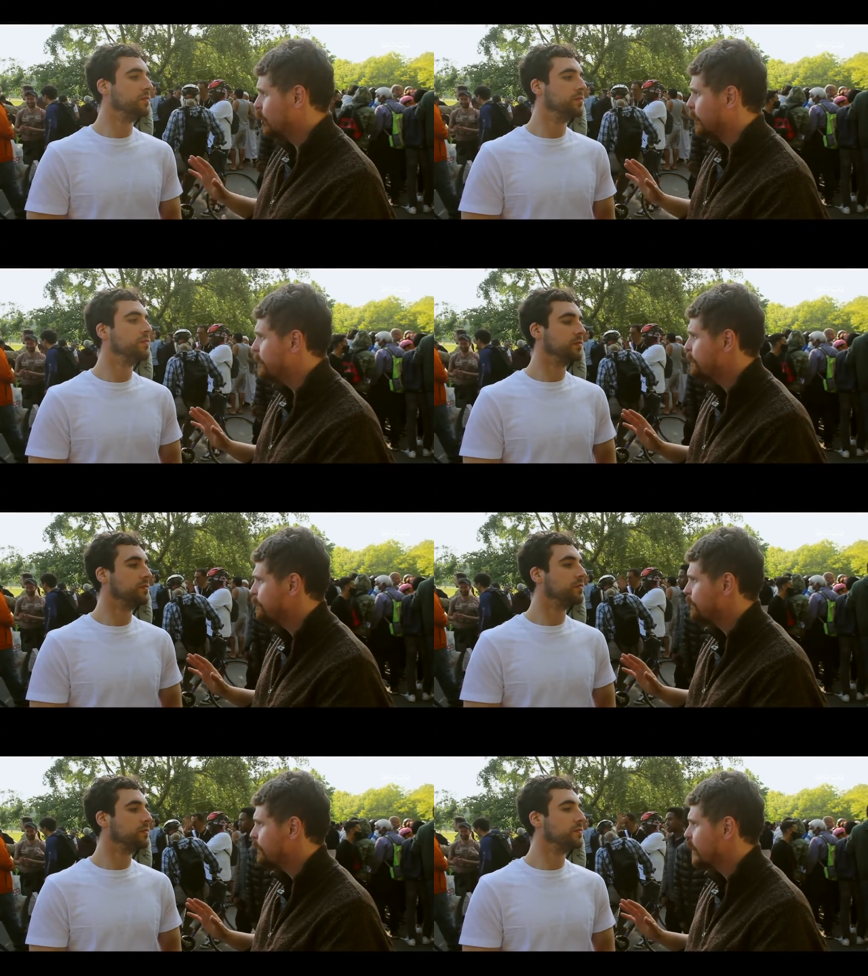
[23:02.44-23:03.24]
Speaker 1: all.
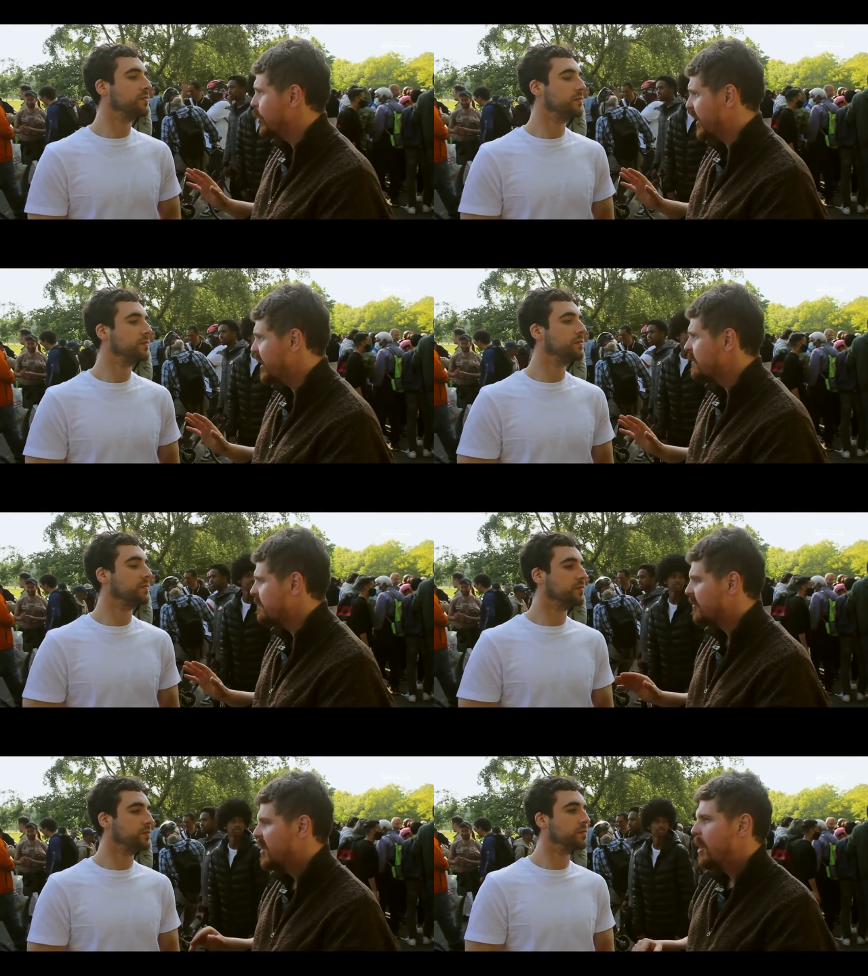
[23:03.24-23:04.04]
Okay?
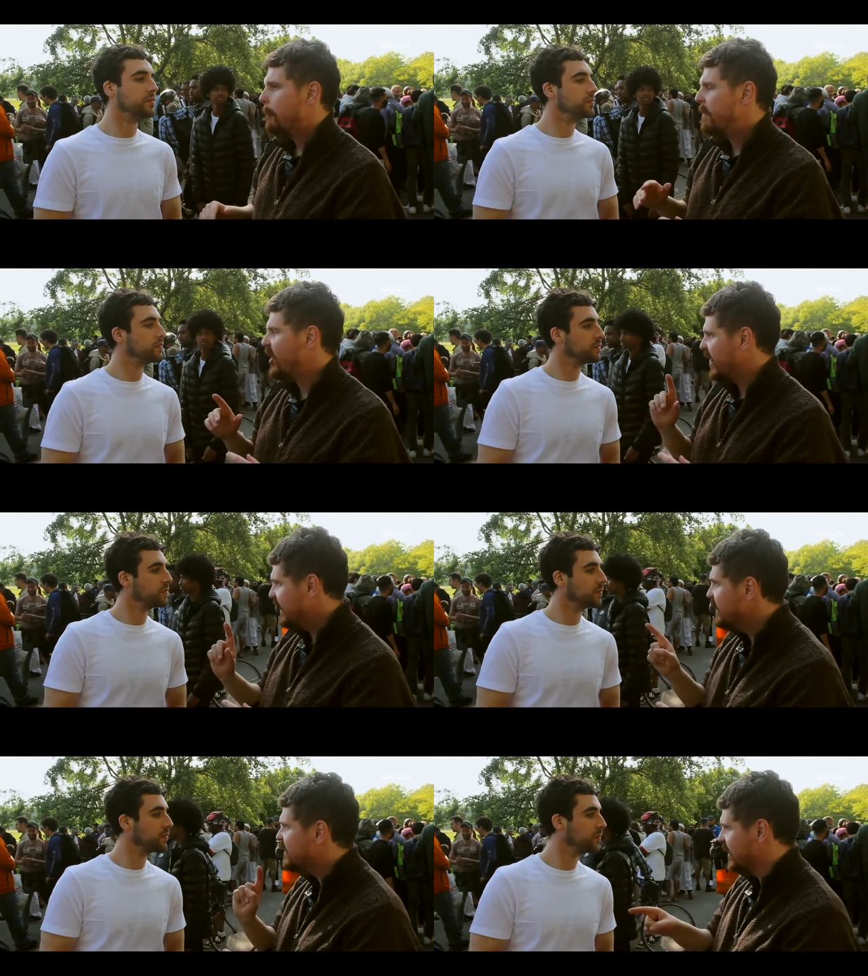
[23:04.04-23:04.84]
But
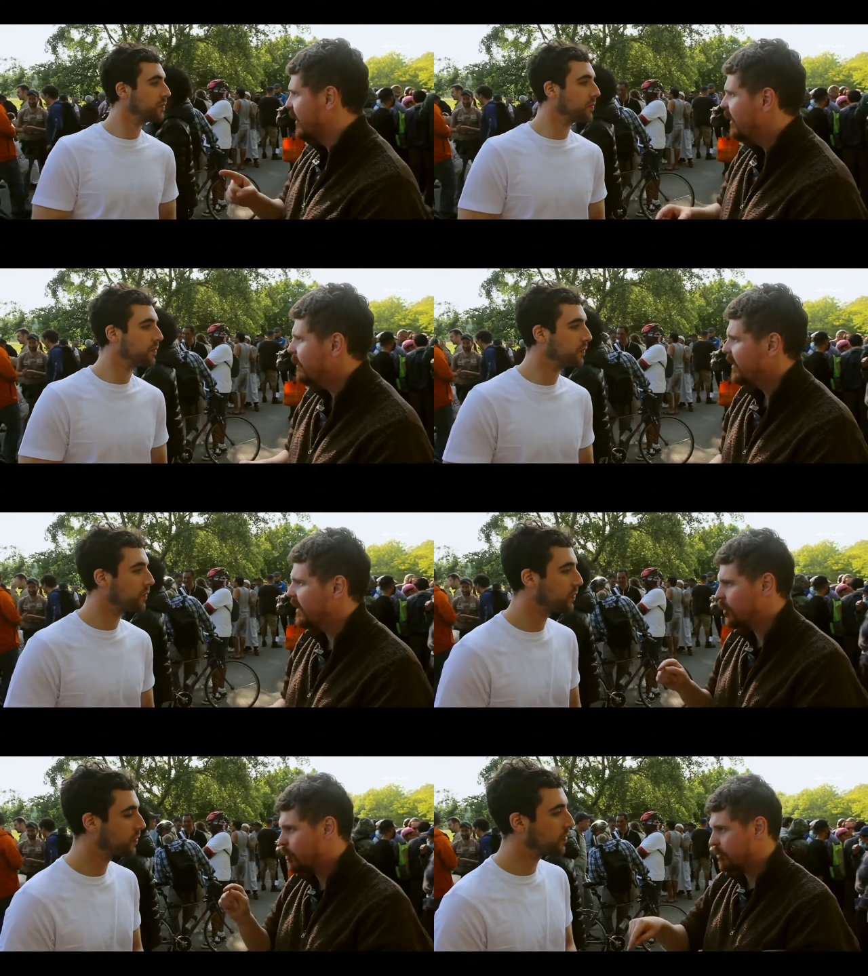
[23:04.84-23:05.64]
Isa
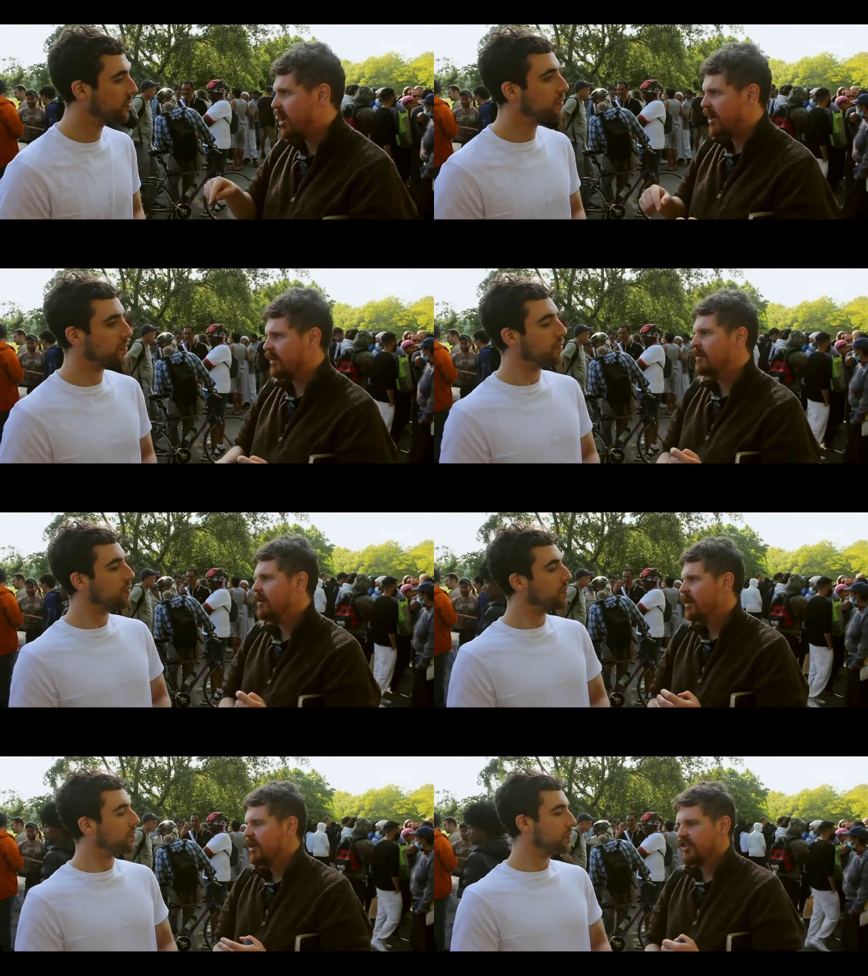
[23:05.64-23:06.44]
in the
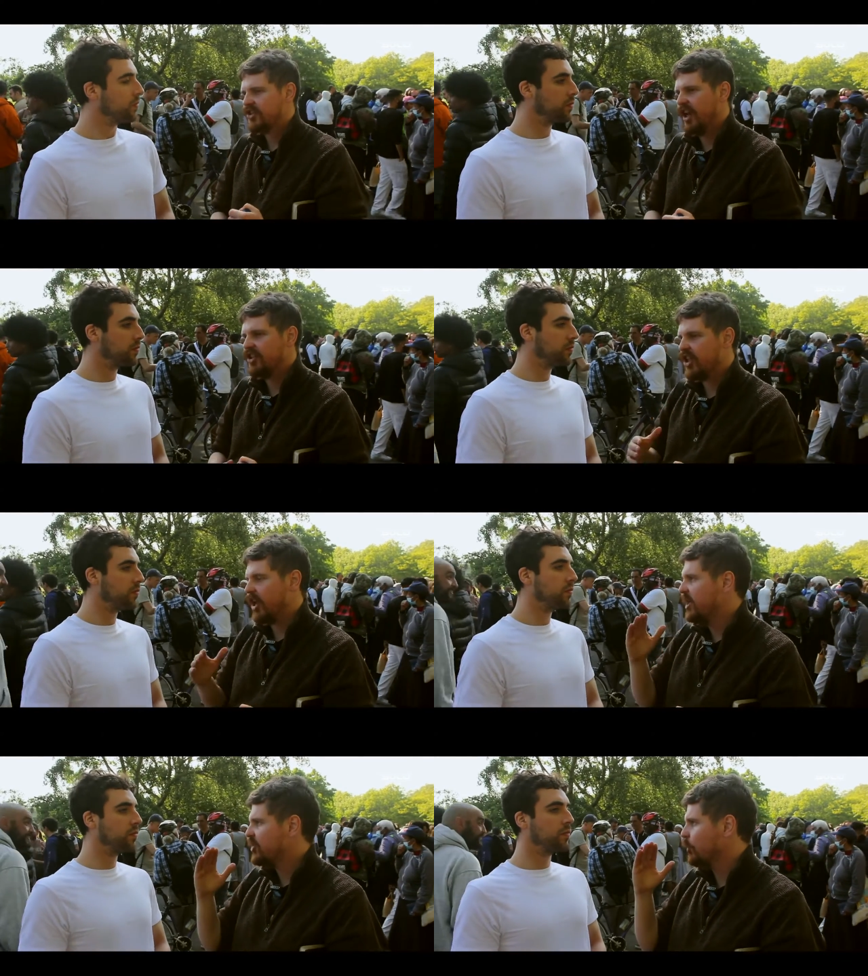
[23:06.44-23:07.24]
Quran says
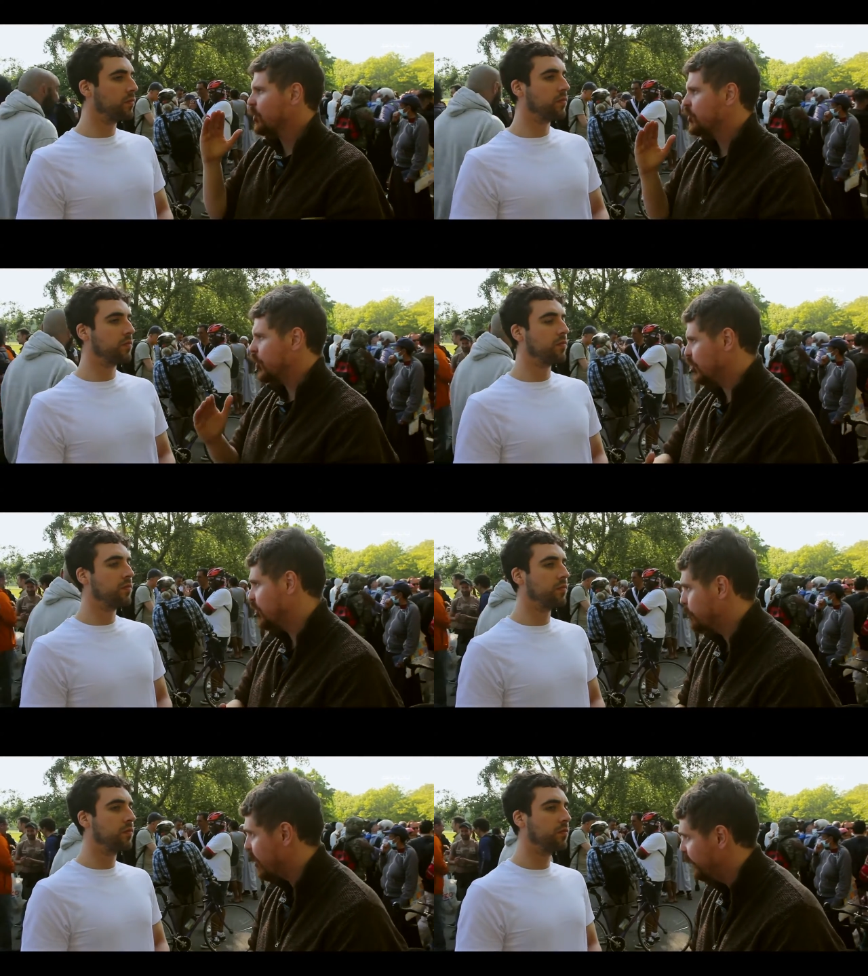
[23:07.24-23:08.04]
that Isa was just
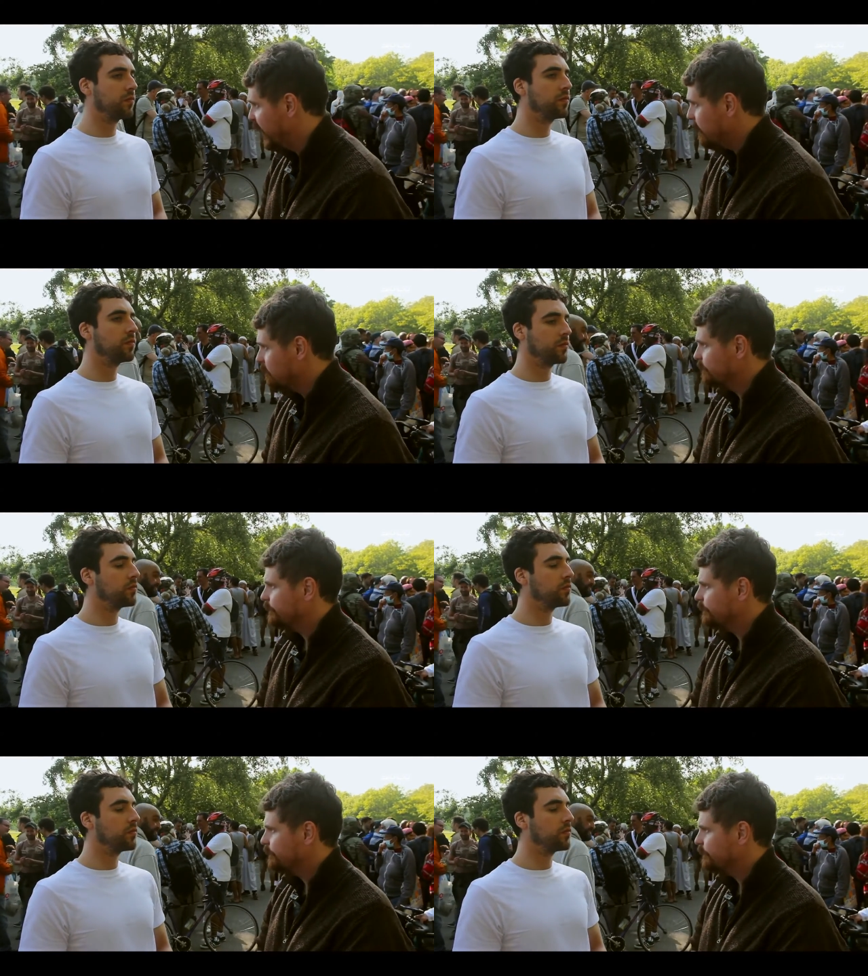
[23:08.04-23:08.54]
a prophet,